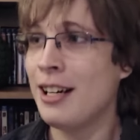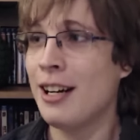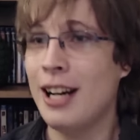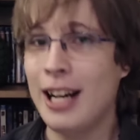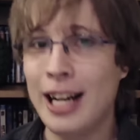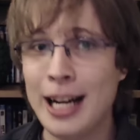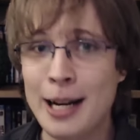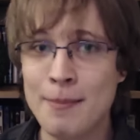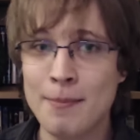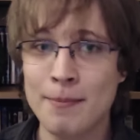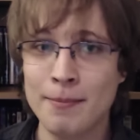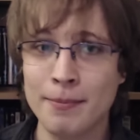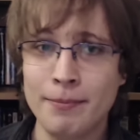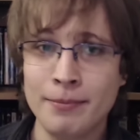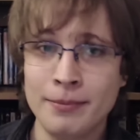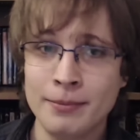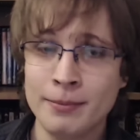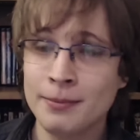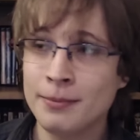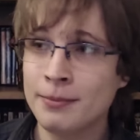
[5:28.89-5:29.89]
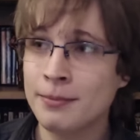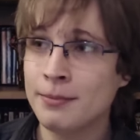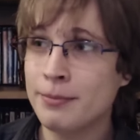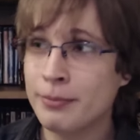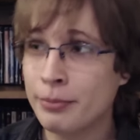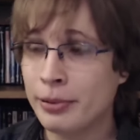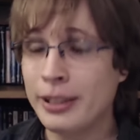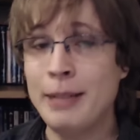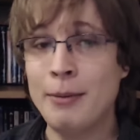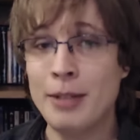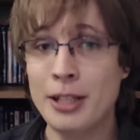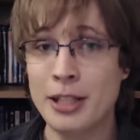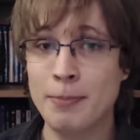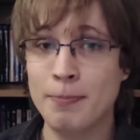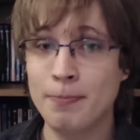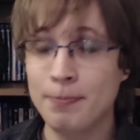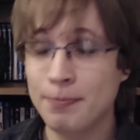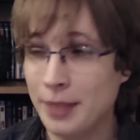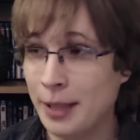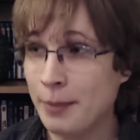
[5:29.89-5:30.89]
I'm pretty much,
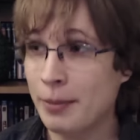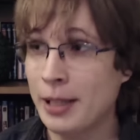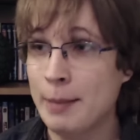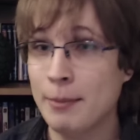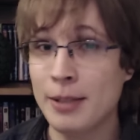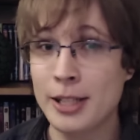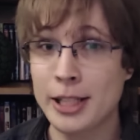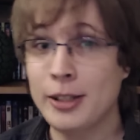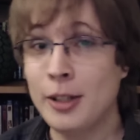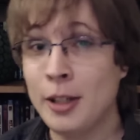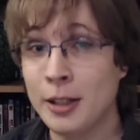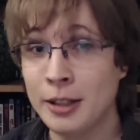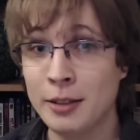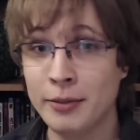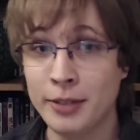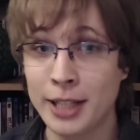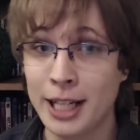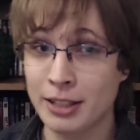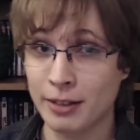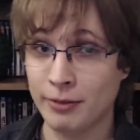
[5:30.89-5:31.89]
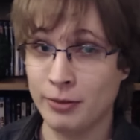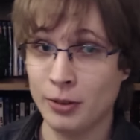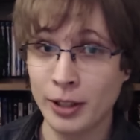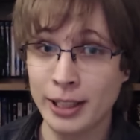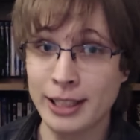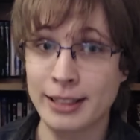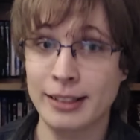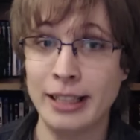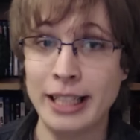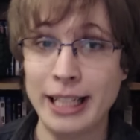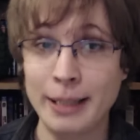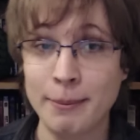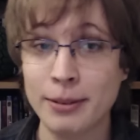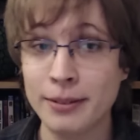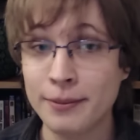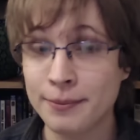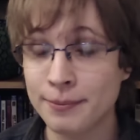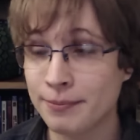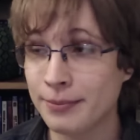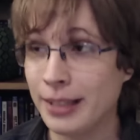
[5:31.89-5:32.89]
I'm pretty much on the verge of falling asleep.
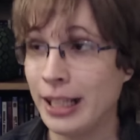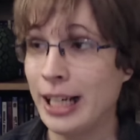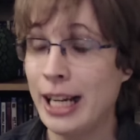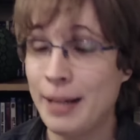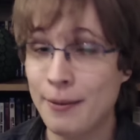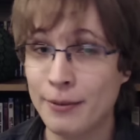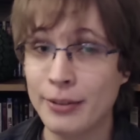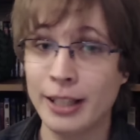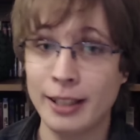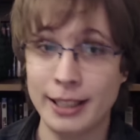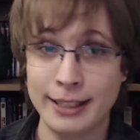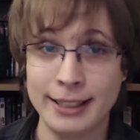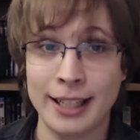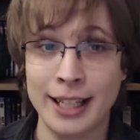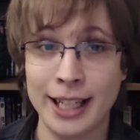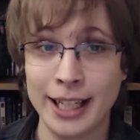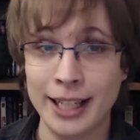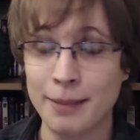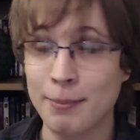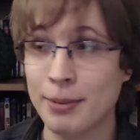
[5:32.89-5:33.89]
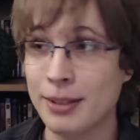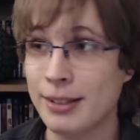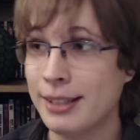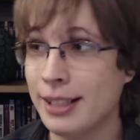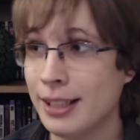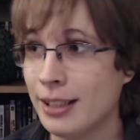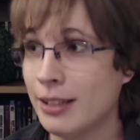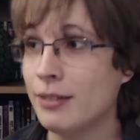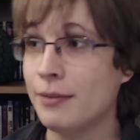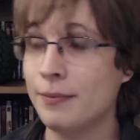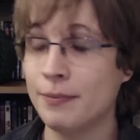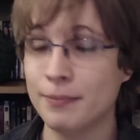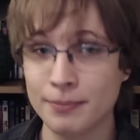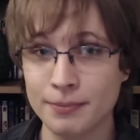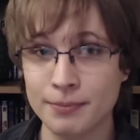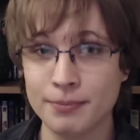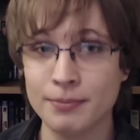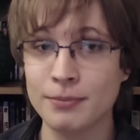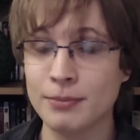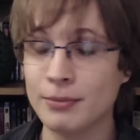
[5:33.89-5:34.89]
I am very tired, but still,
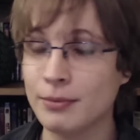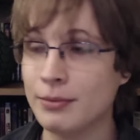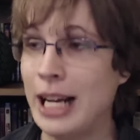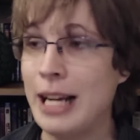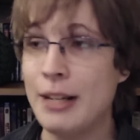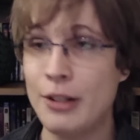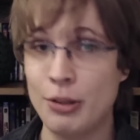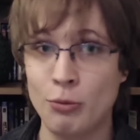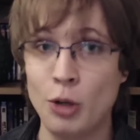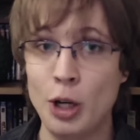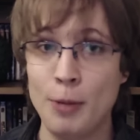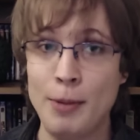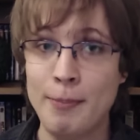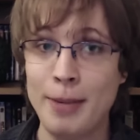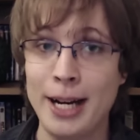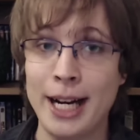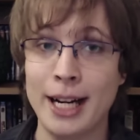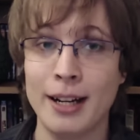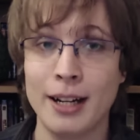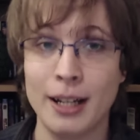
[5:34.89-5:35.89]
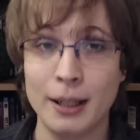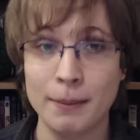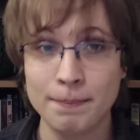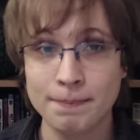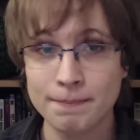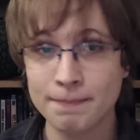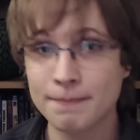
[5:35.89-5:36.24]
that just woke me back up.